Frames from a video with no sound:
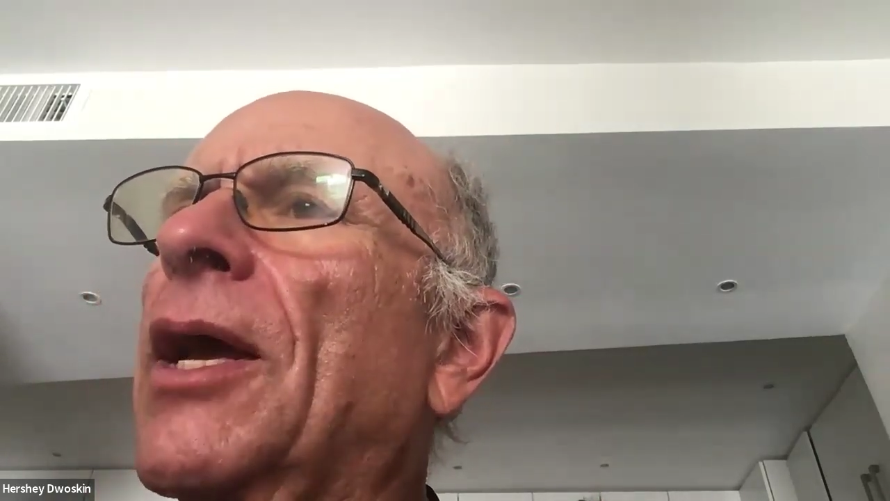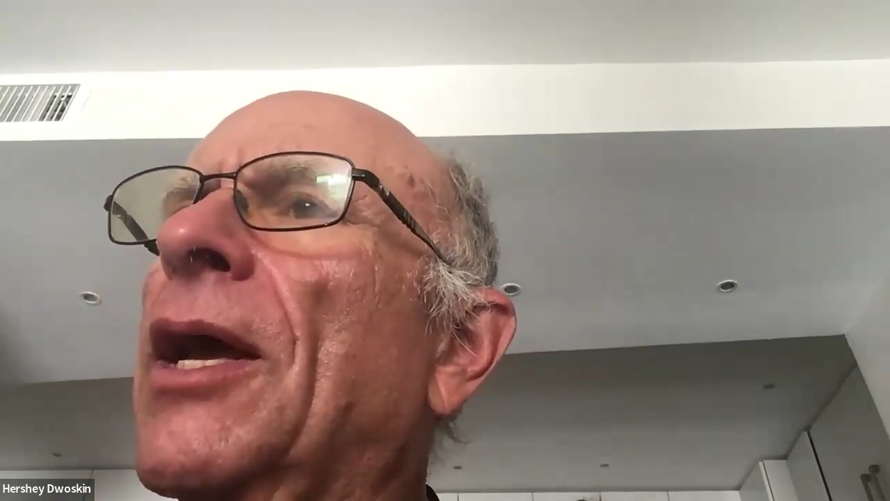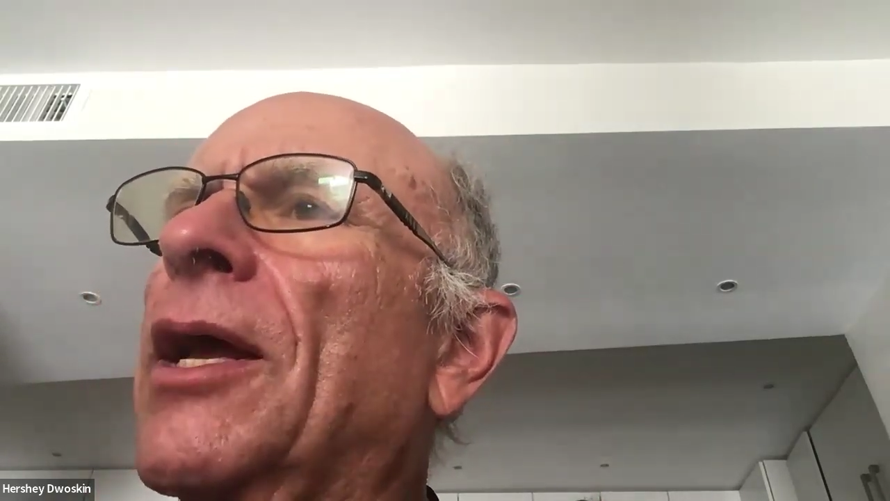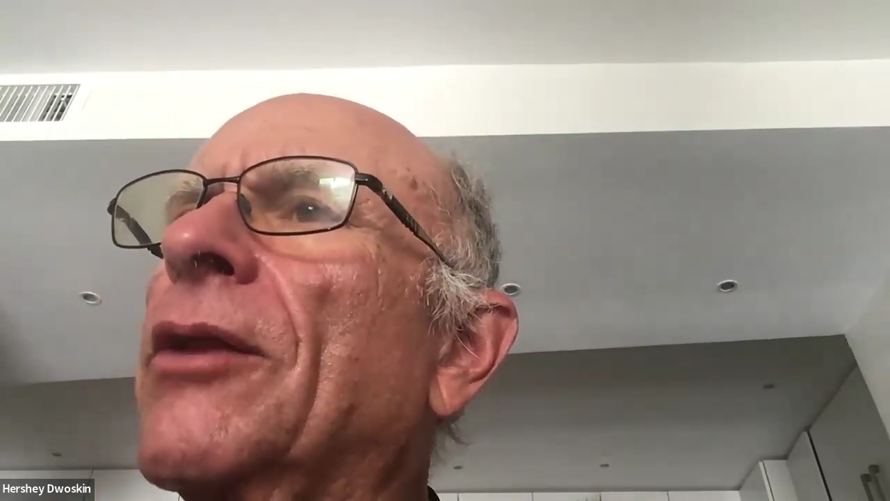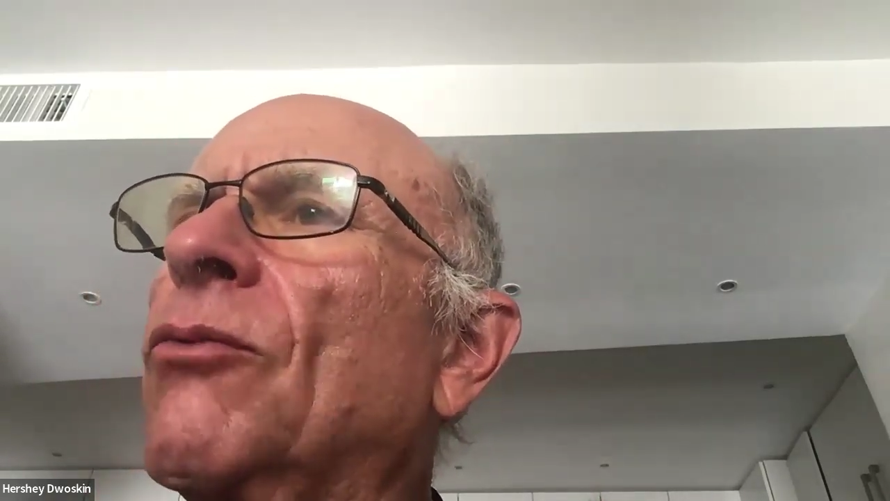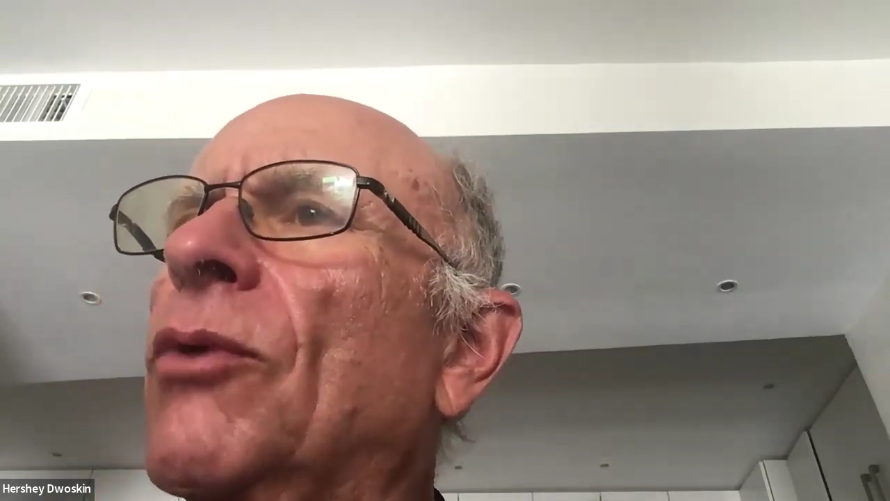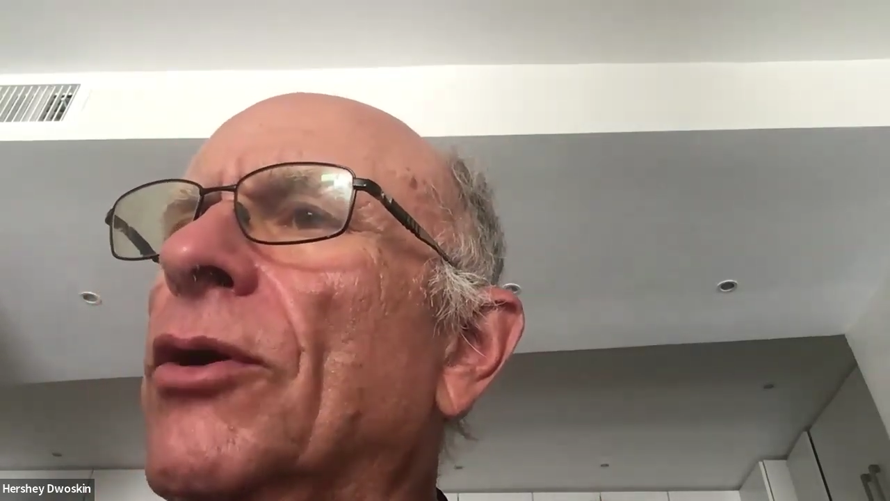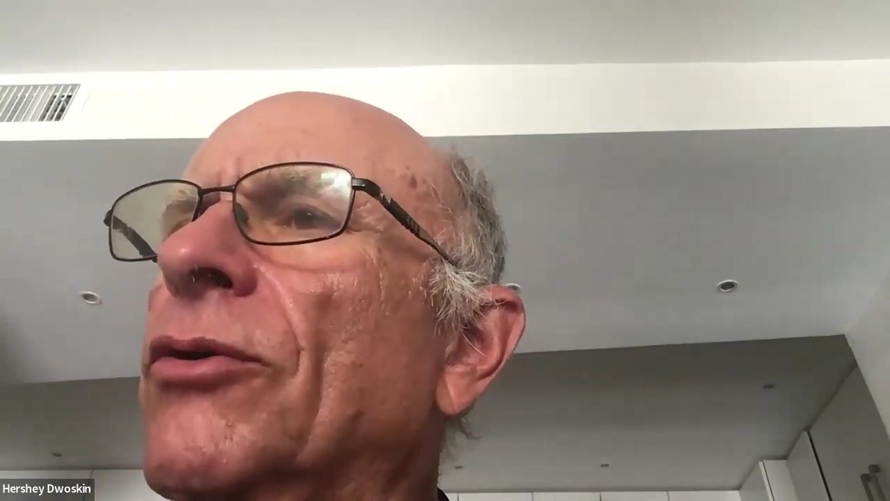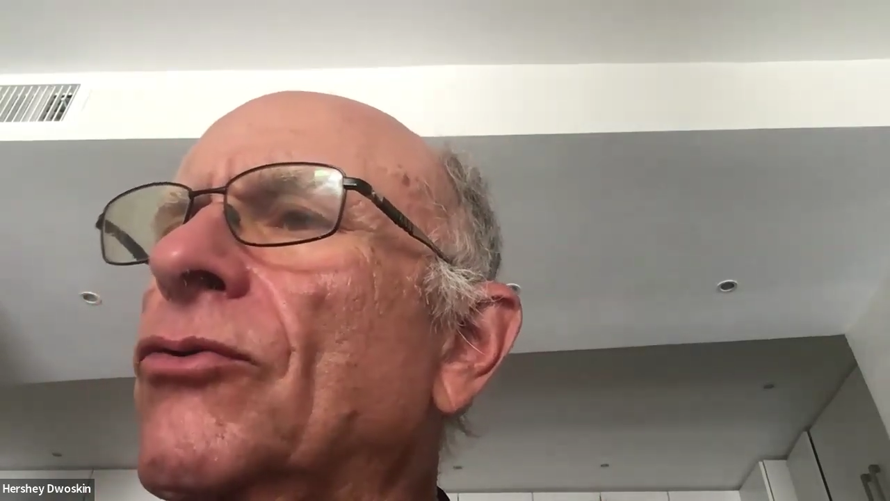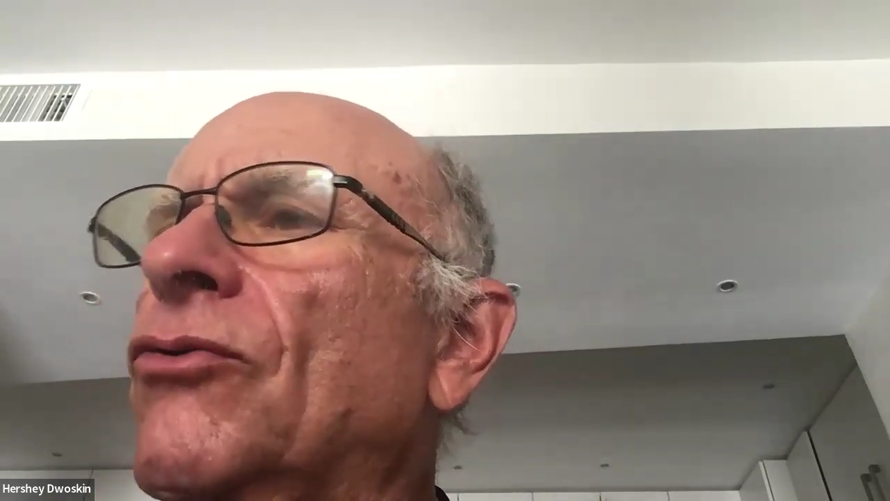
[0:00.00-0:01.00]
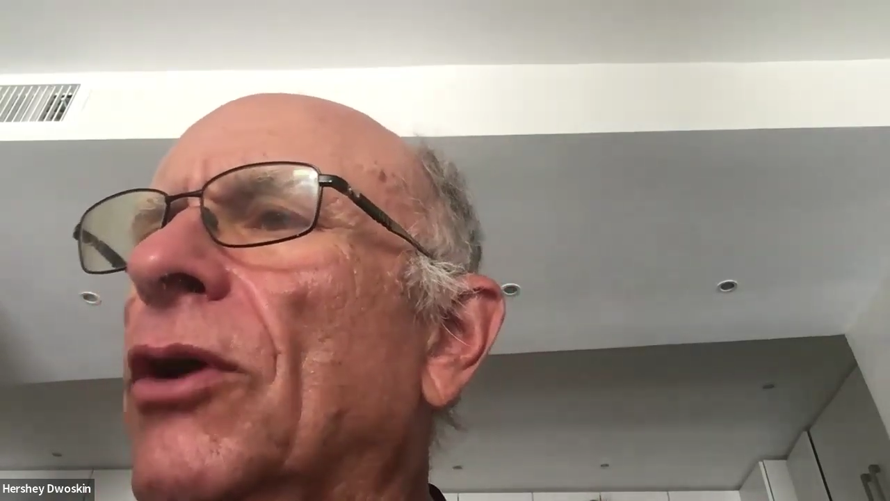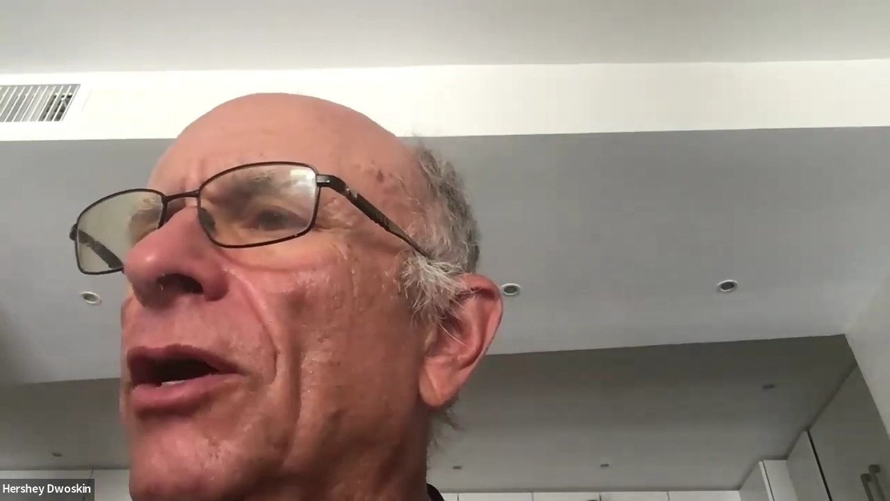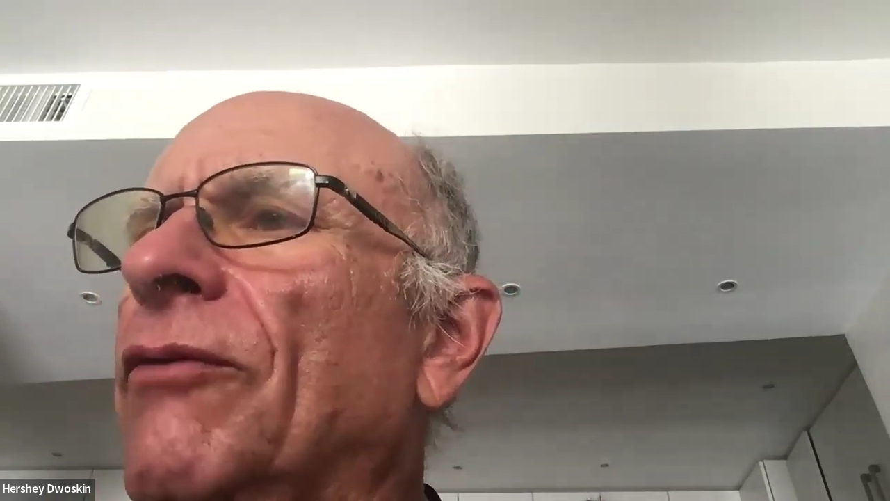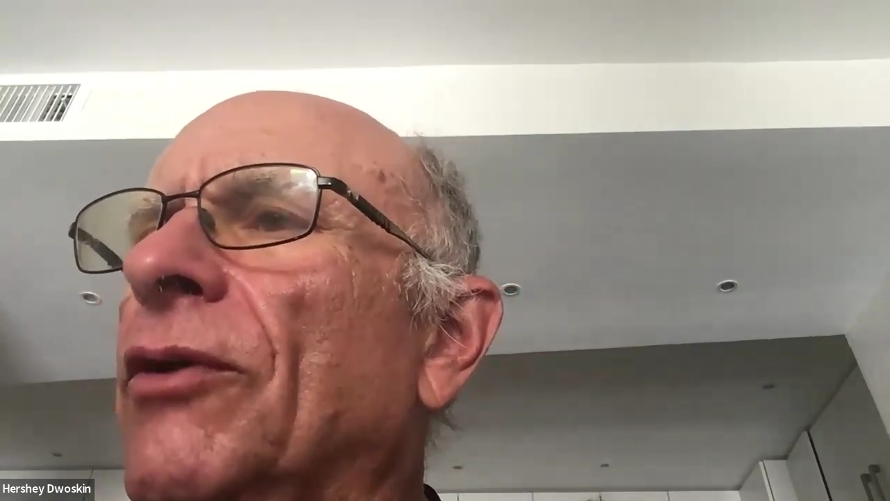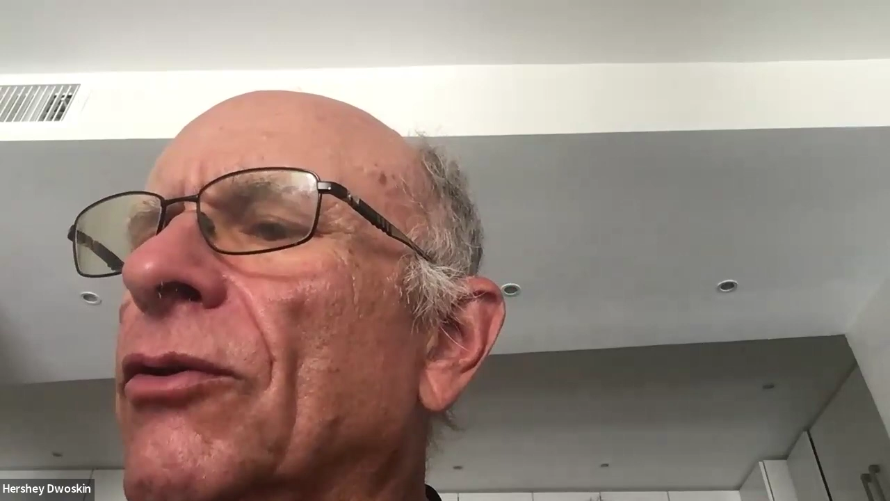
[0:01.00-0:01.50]
and where you
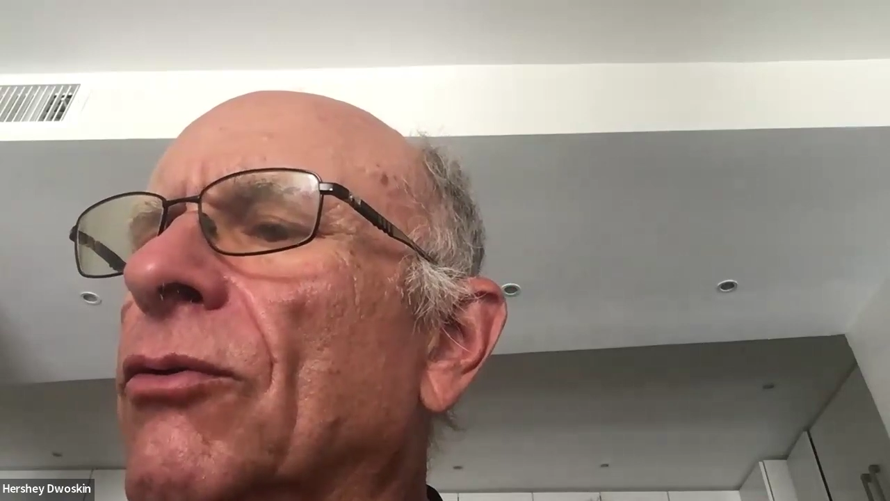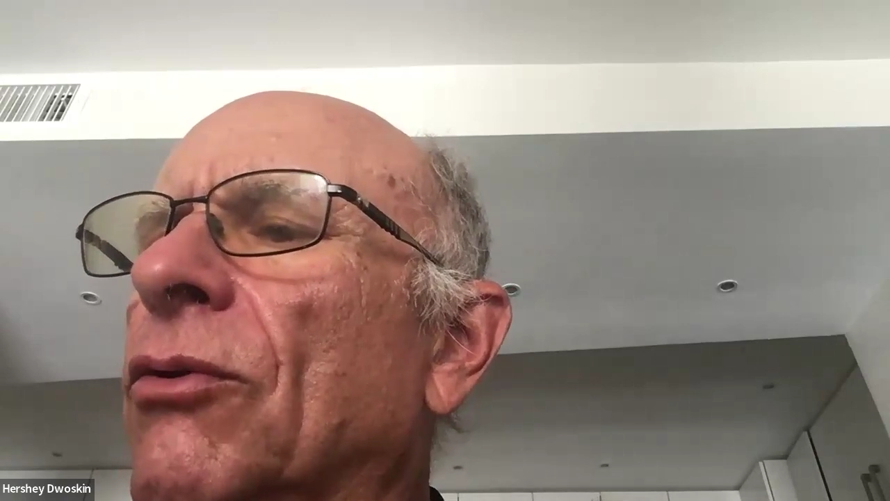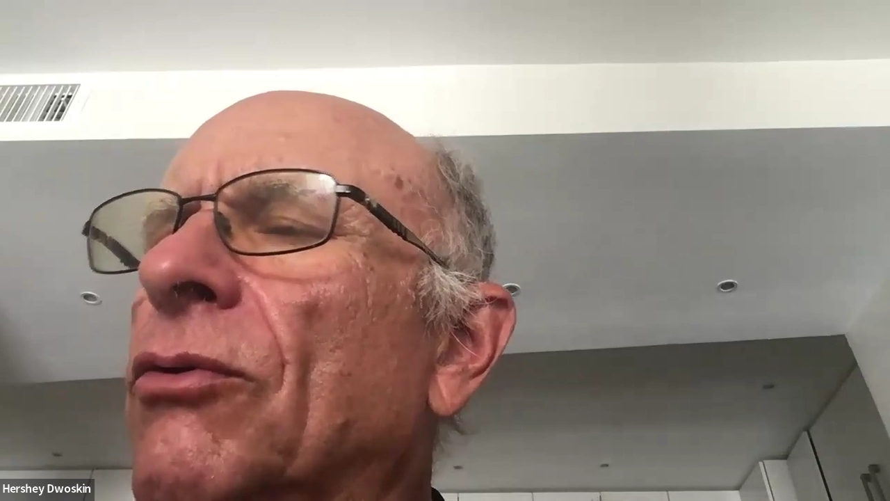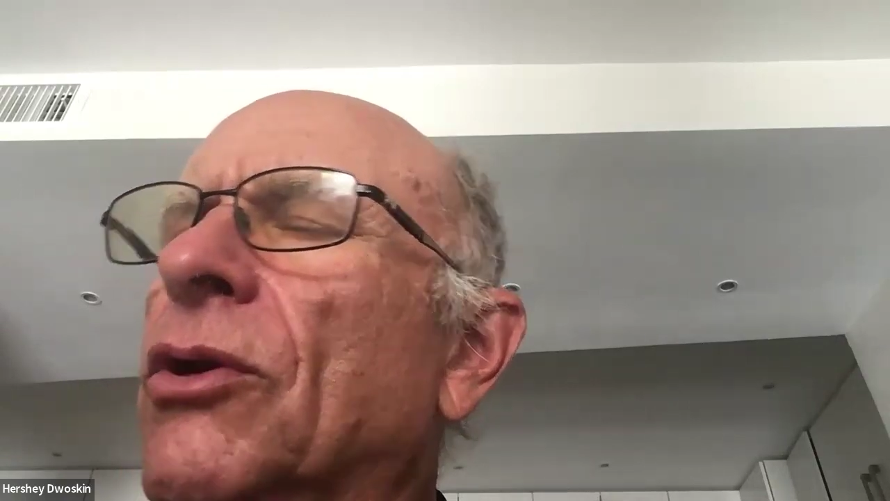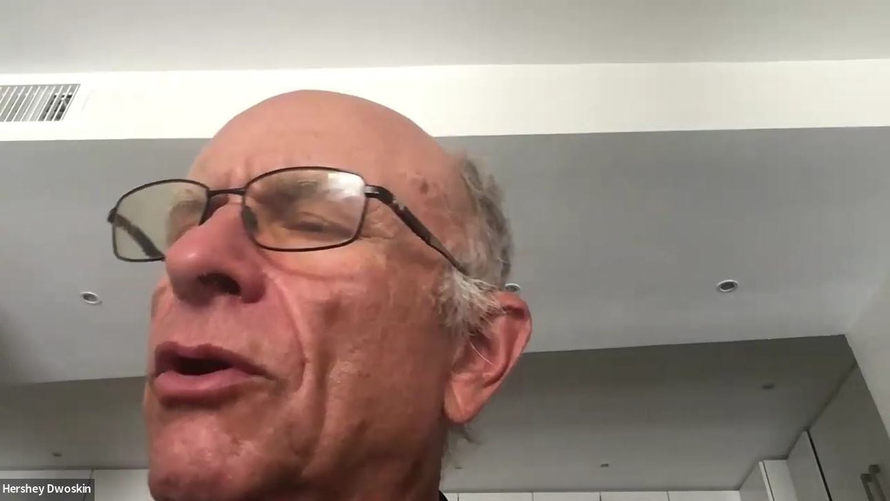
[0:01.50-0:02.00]
drive on the road